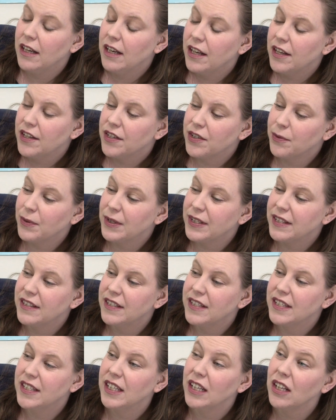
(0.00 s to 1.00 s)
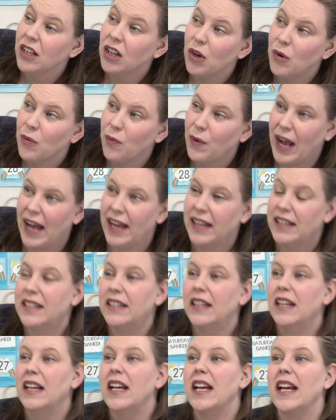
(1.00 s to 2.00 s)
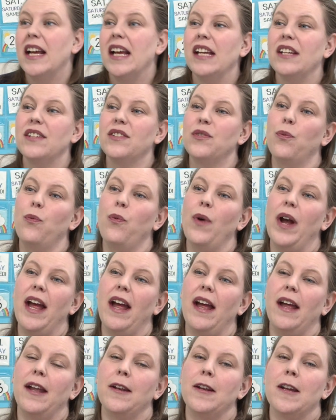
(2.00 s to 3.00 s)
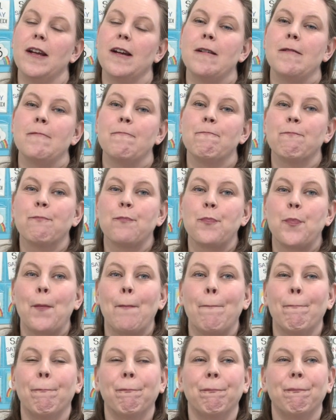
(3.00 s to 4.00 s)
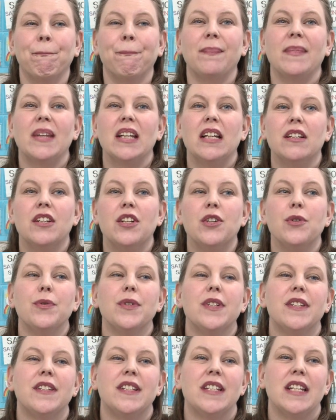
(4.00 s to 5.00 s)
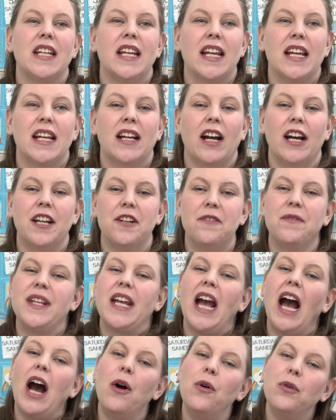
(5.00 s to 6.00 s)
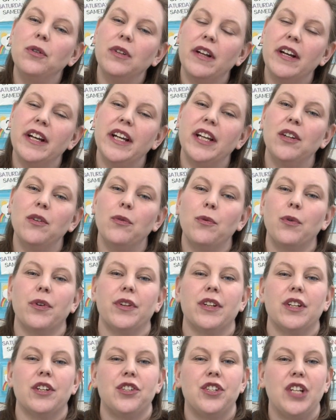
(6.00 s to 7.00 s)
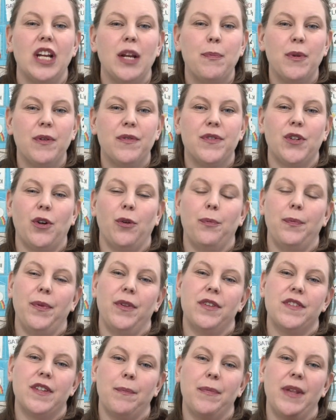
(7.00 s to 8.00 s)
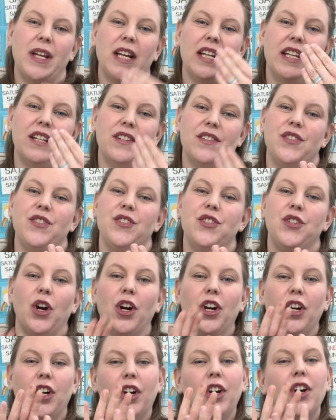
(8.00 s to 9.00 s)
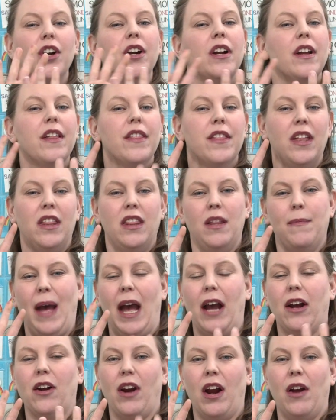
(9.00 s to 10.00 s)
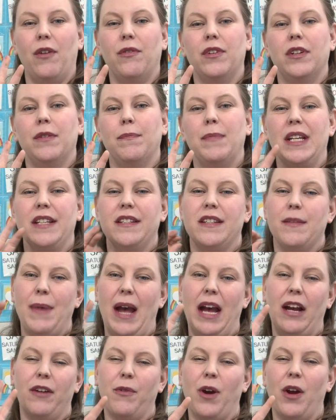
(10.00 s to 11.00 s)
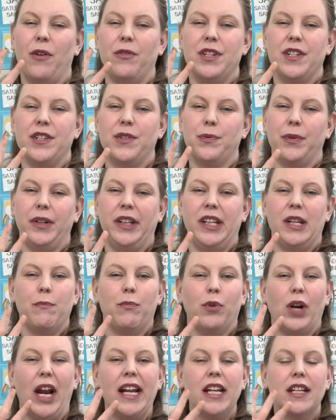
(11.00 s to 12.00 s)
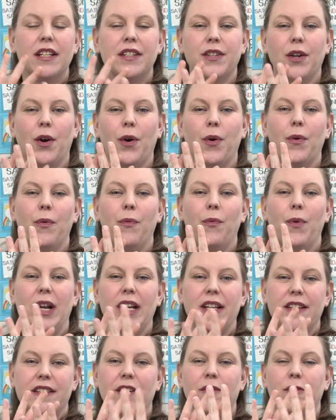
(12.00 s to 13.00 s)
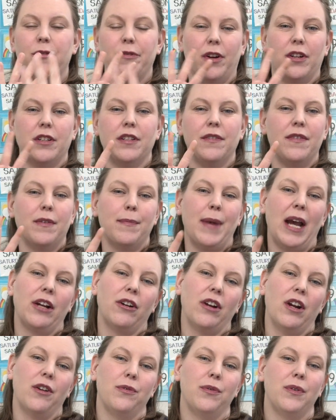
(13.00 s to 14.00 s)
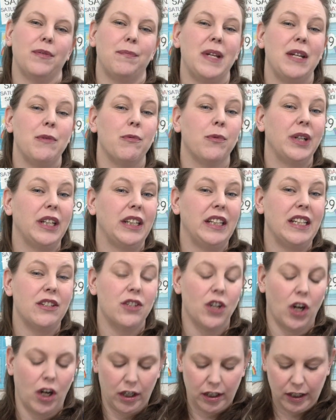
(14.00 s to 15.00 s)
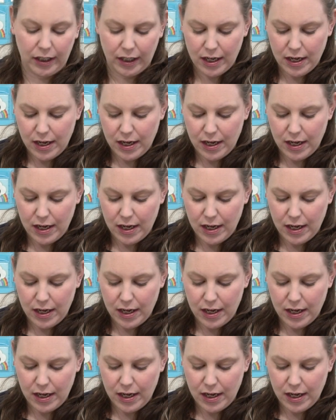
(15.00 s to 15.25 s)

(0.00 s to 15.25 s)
So a silhouette is when you see kind of the outline or the shape of something and it's darker than the background because the background is really bright. So what is in front of the background would be really dark.